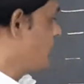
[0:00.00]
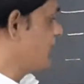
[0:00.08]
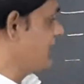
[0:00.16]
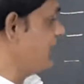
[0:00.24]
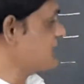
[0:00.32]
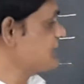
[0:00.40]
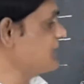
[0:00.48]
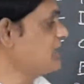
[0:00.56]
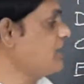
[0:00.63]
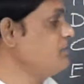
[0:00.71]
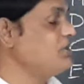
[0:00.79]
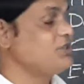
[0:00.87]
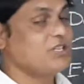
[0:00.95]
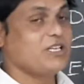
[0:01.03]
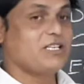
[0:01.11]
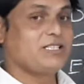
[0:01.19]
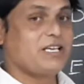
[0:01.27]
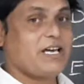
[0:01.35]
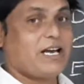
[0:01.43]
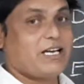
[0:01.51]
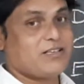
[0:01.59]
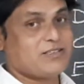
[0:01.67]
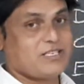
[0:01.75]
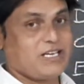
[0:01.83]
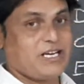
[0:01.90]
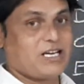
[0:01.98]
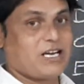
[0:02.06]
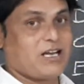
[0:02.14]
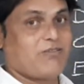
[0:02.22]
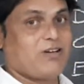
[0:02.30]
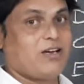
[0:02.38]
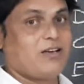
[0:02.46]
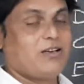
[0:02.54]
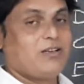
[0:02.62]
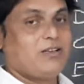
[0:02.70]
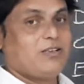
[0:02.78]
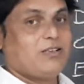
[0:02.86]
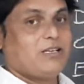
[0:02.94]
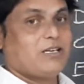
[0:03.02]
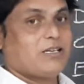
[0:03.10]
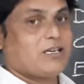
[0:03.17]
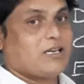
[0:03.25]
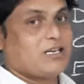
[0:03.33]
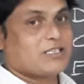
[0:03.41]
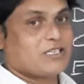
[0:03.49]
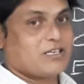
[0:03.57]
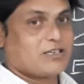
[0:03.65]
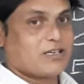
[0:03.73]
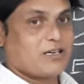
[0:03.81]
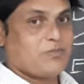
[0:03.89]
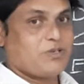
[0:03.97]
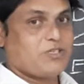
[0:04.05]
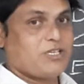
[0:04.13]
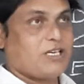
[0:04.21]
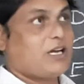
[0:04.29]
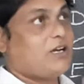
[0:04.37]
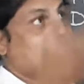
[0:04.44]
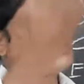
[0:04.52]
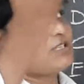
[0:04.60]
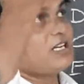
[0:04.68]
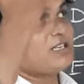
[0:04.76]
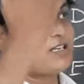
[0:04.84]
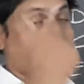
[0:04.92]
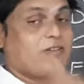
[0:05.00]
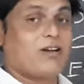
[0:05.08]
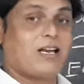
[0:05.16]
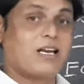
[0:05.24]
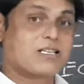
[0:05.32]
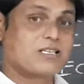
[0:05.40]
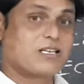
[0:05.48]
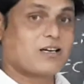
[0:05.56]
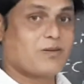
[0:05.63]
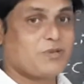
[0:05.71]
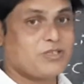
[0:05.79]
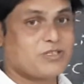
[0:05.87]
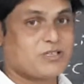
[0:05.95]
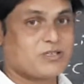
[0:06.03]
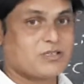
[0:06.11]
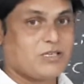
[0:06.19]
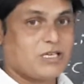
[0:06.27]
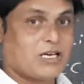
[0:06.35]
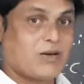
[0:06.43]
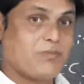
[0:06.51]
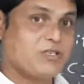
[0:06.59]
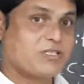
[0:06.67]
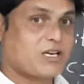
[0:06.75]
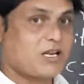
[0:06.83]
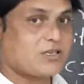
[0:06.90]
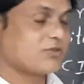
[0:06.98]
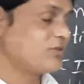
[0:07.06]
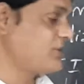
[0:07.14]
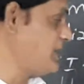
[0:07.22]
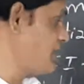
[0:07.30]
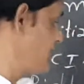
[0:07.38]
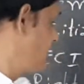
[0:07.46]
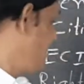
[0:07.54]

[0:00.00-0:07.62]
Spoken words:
an election commission is there at state level election commission and central level election commission also there.